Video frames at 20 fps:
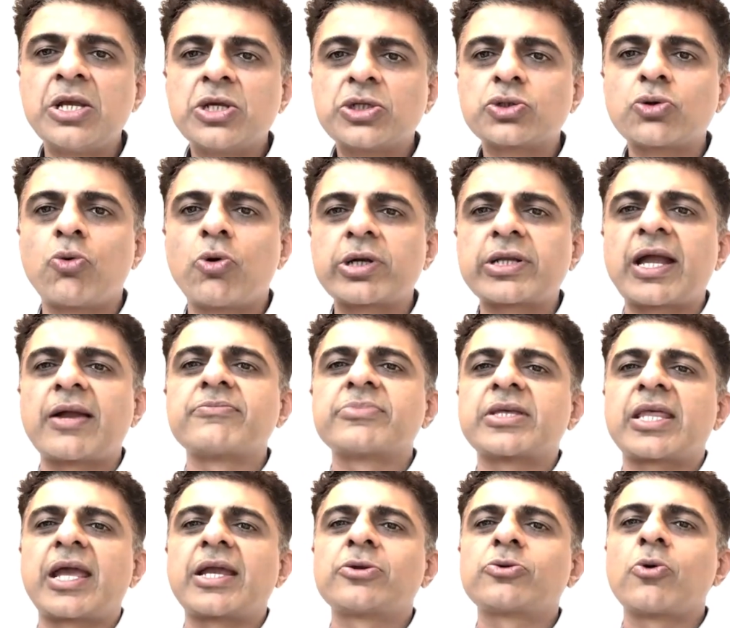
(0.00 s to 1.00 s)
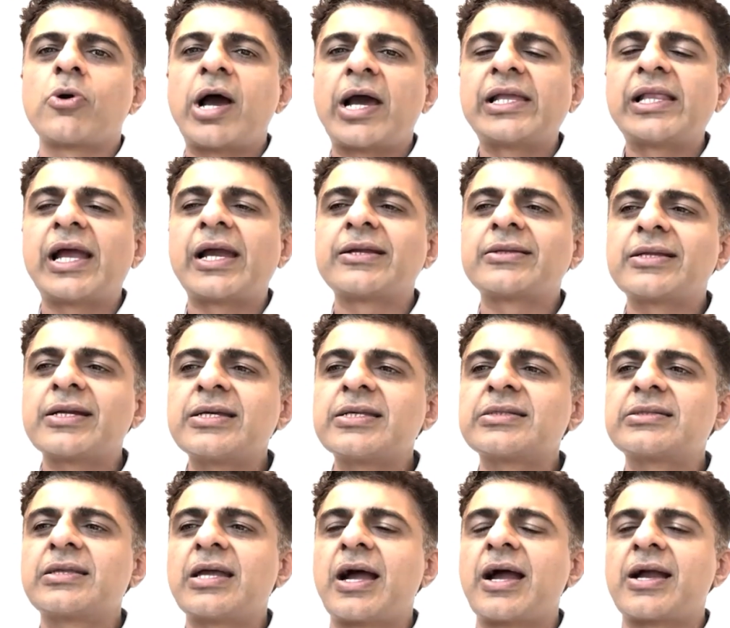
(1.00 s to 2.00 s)
So what I'm trying to highlight
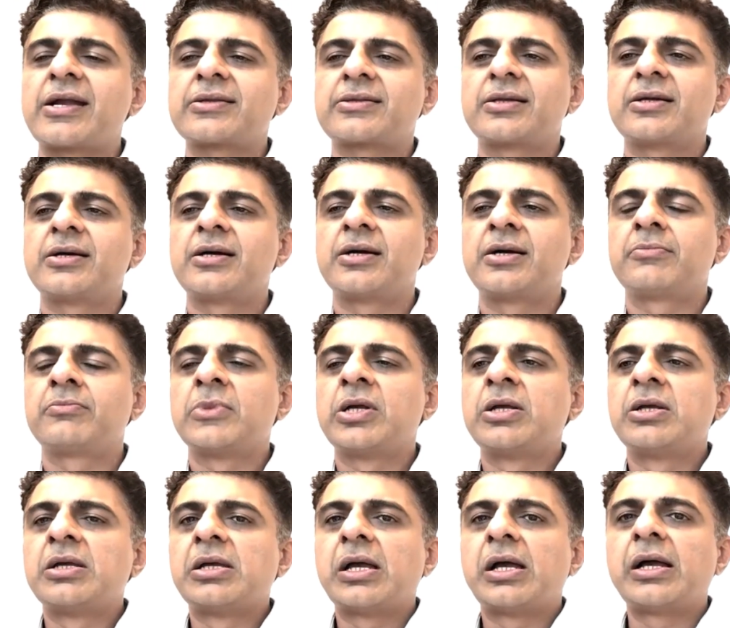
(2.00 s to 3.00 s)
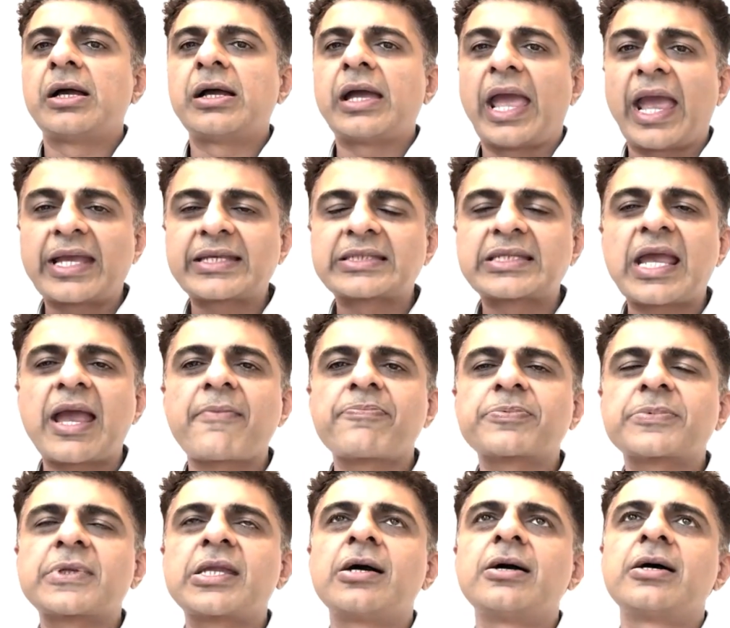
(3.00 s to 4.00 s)
is that
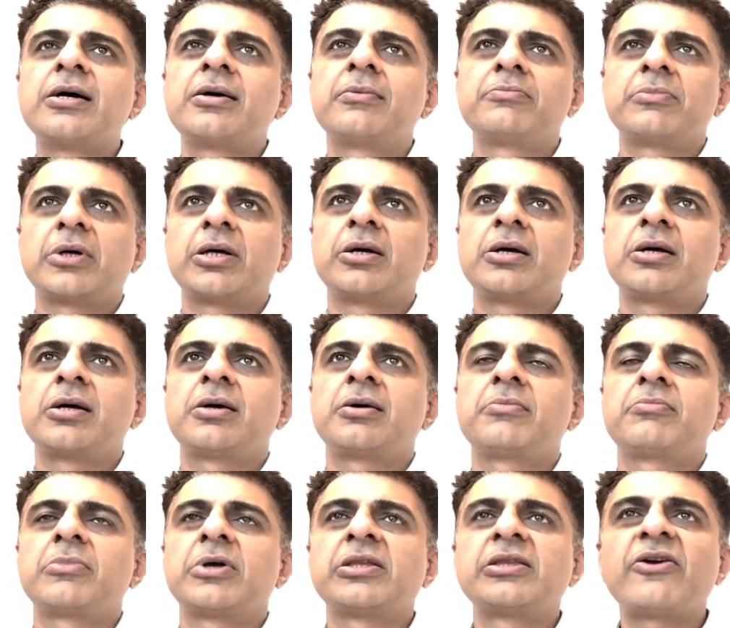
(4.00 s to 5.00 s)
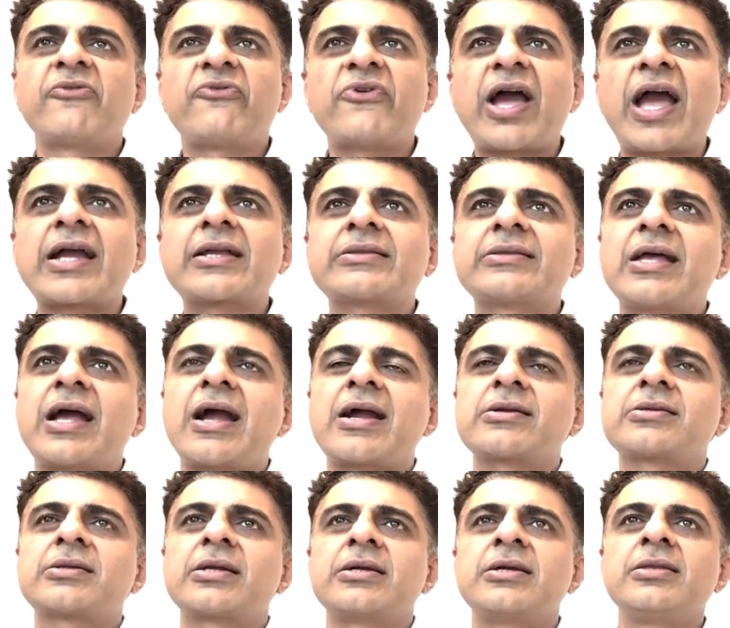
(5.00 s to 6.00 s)
except the fact
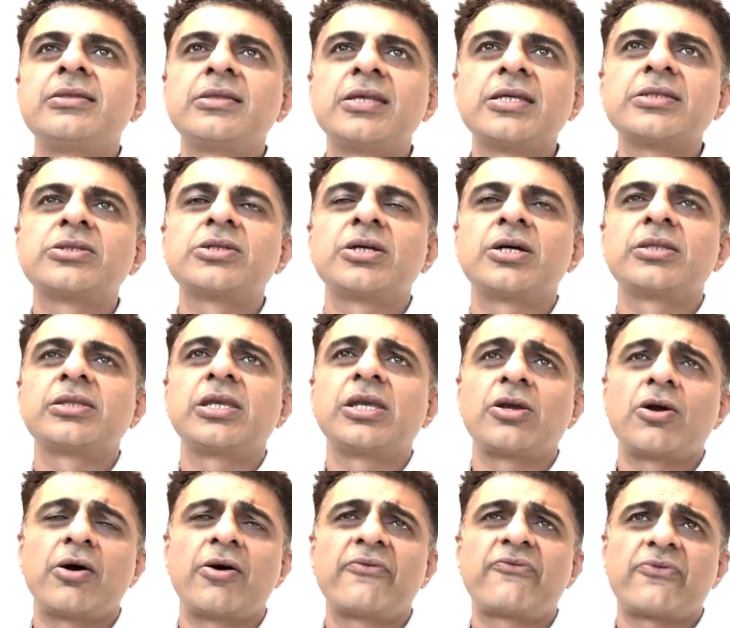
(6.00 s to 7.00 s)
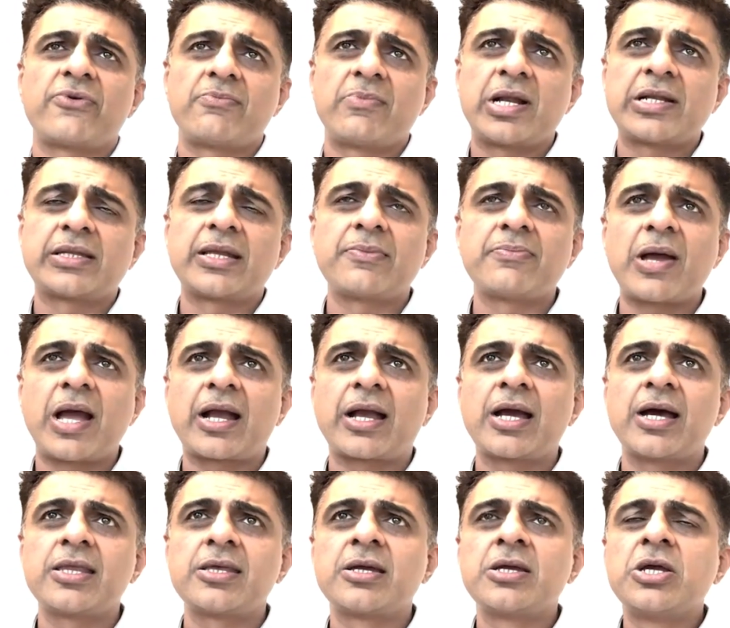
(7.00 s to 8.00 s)
that in this journey of a
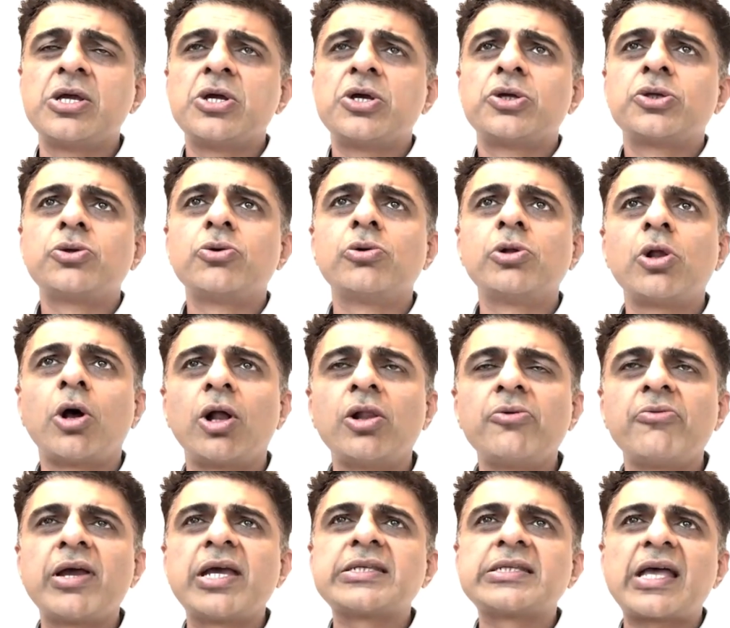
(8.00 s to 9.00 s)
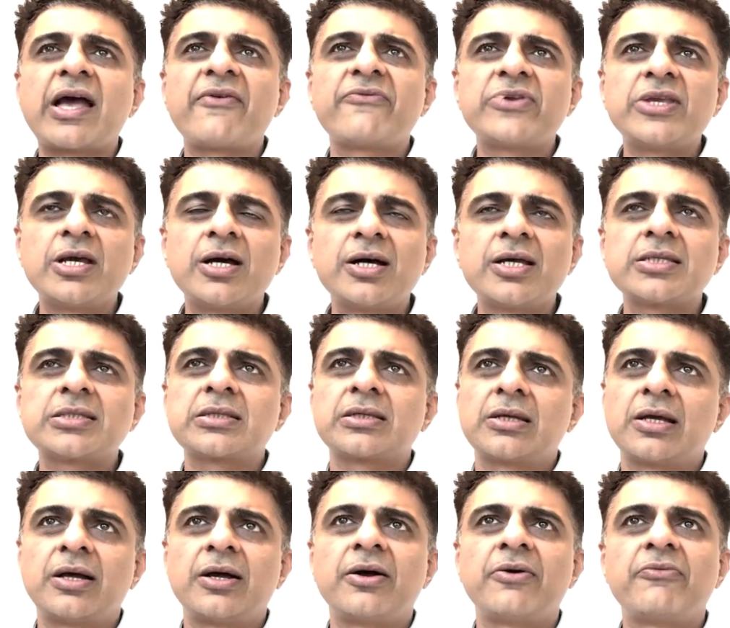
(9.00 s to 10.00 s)
multi-bagger, you will always have years
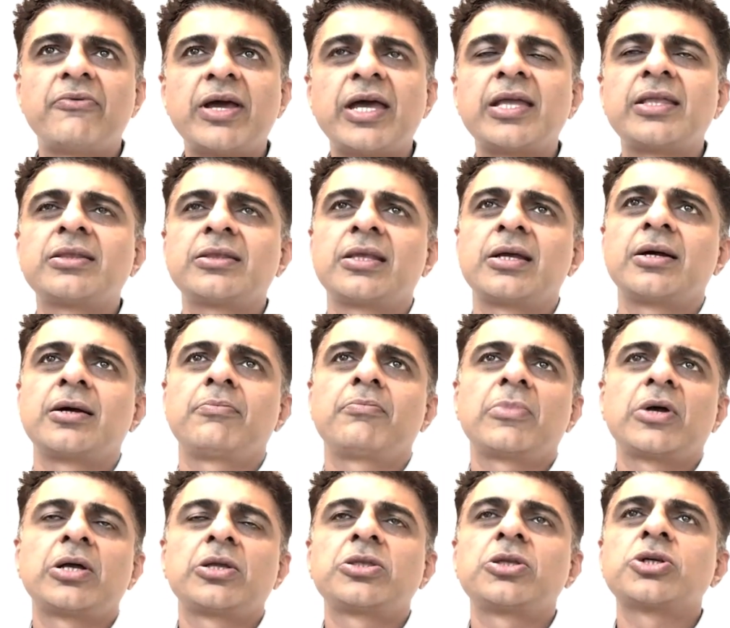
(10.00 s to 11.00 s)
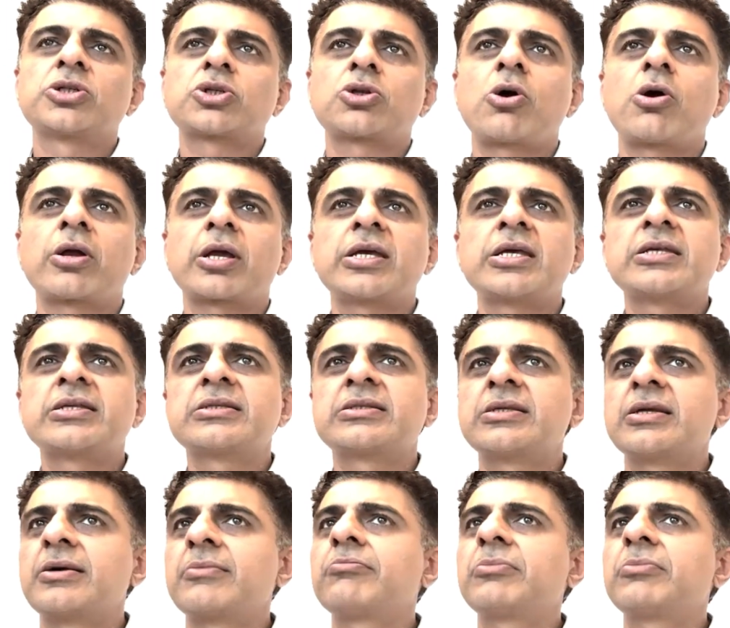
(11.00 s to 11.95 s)
when the stock is